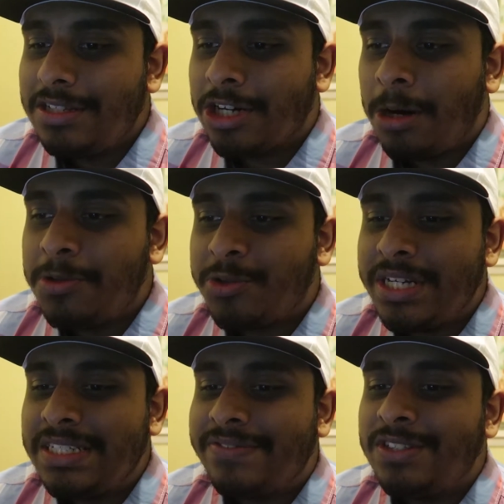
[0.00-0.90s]
the
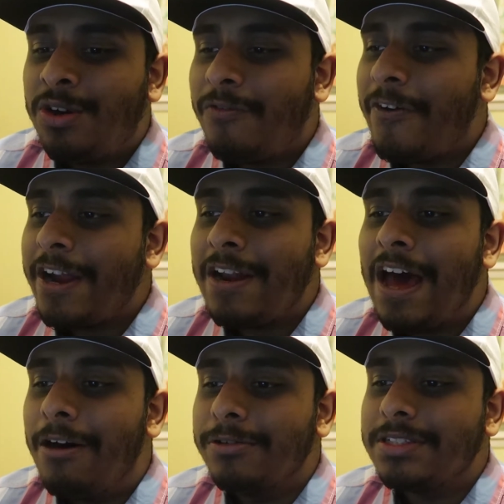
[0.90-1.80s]
commentary is not very
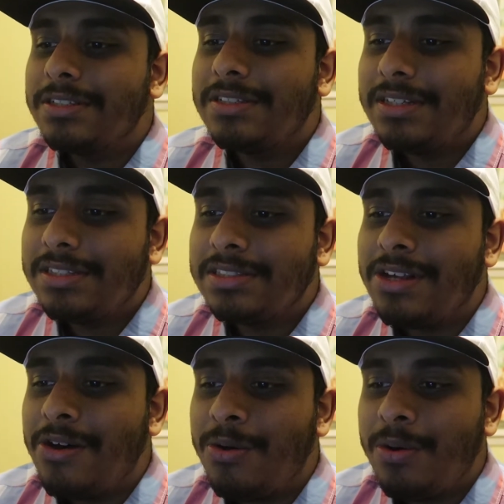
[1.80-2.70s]
loud,
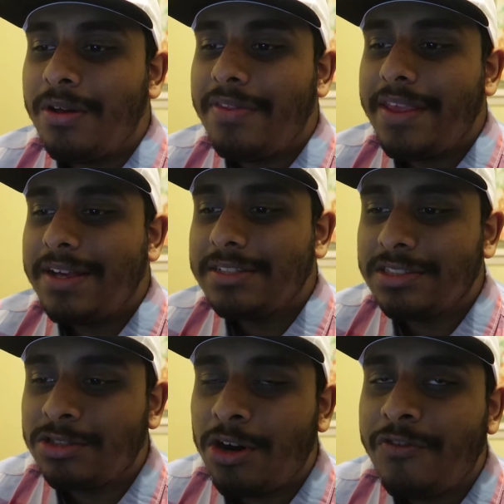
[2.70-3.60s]
so
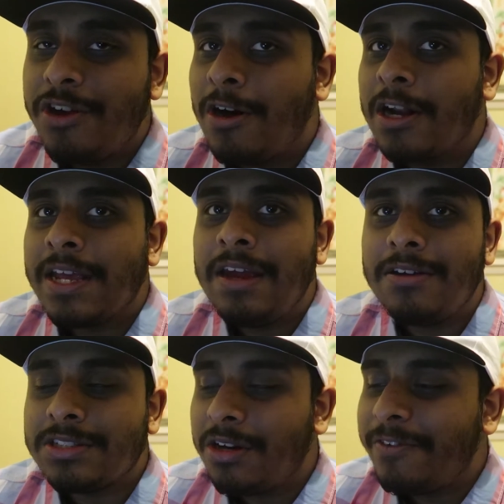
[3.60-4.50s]
sorry if you can't hear
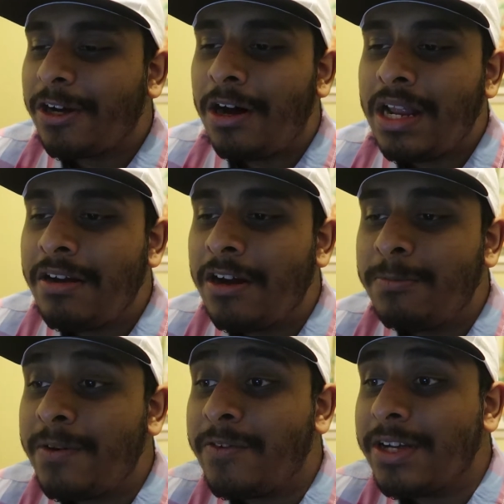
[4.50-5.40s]
it
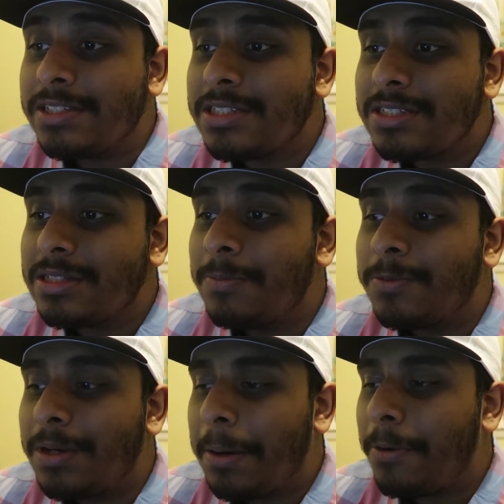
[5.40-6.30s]
over my voice,
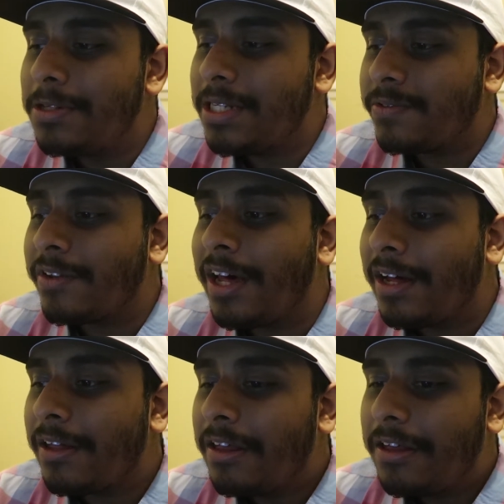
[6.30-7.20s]
I apologise for
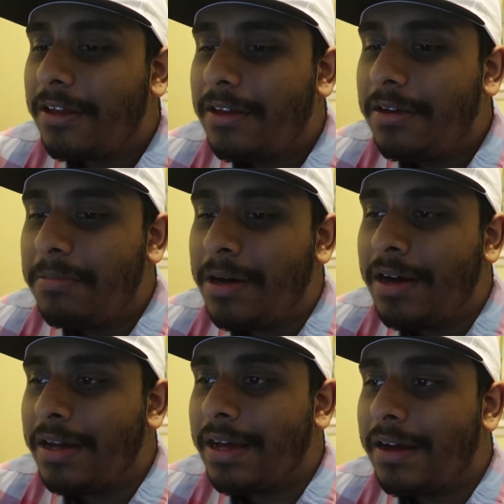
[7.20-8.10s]
that.
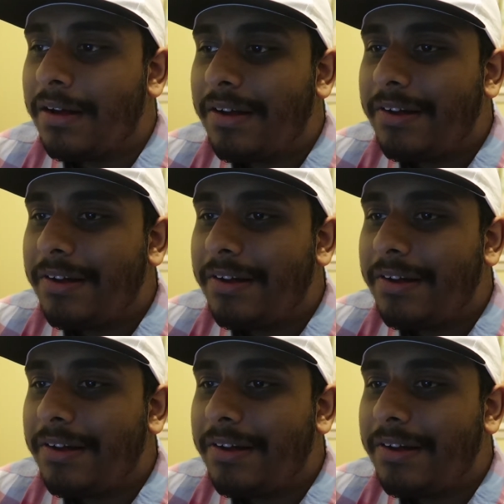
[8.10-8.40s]
But yeah,